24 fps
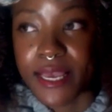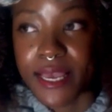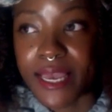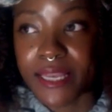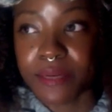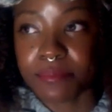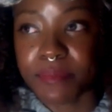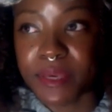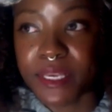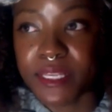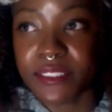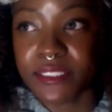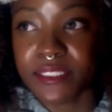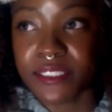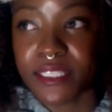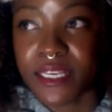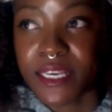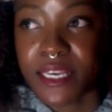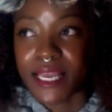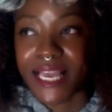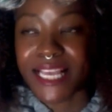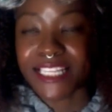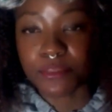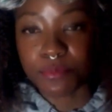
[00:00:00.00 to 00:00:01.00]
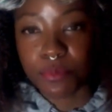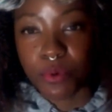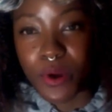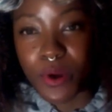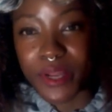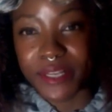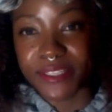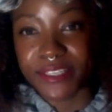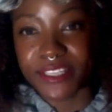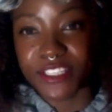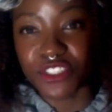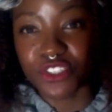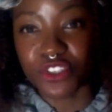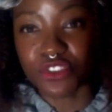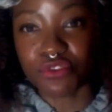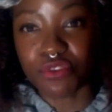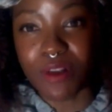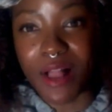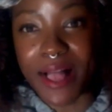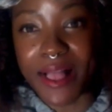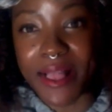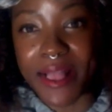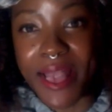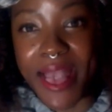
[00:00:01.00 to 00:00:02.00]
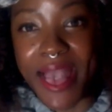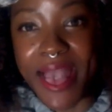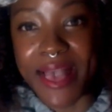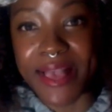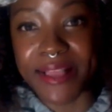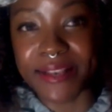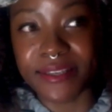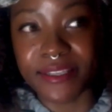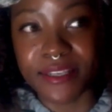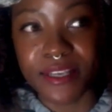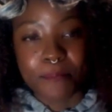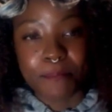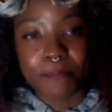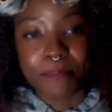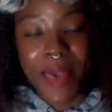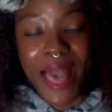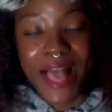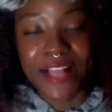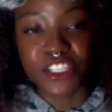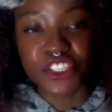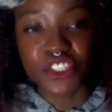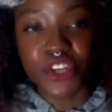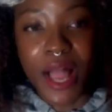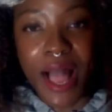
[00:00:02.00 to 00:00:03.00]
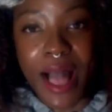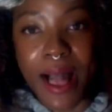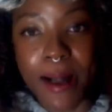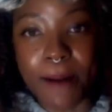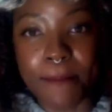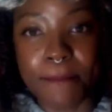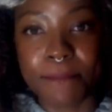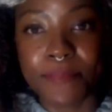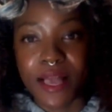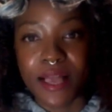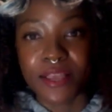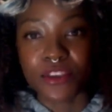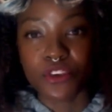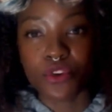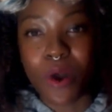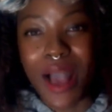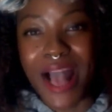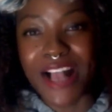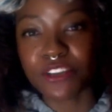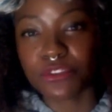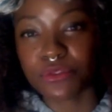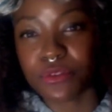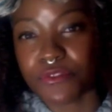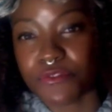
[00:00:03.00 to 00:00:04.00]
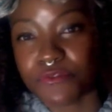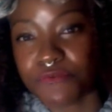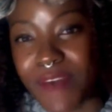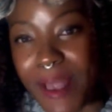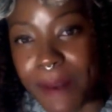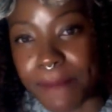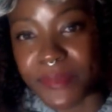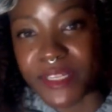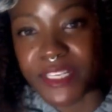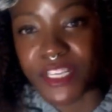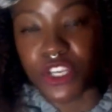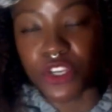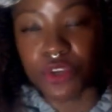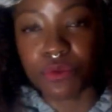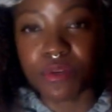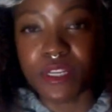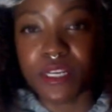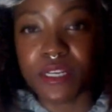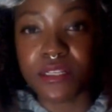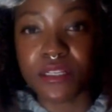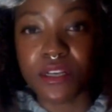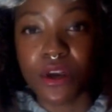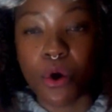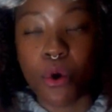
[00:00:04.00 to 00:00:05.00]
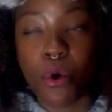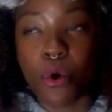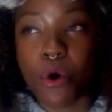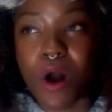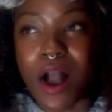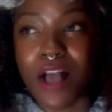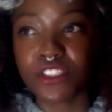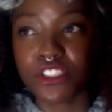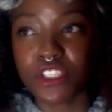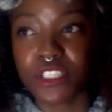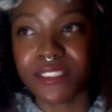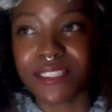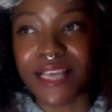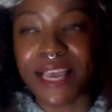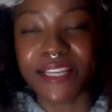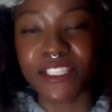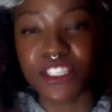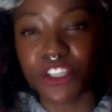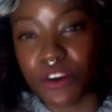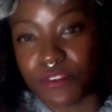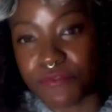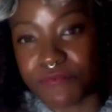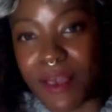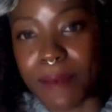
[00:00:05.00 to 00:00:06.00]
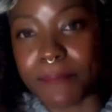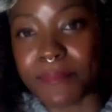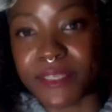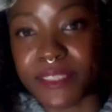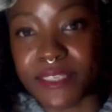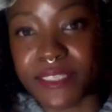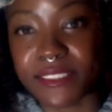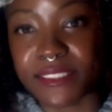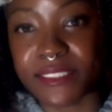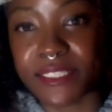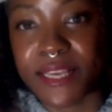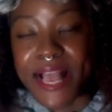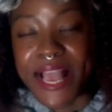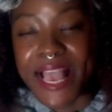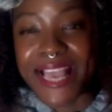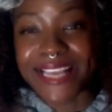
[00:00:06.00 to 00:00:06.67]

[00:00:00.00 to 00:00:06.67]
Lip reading: it means it's pointless to try and patch up your actual family unit or a society of families.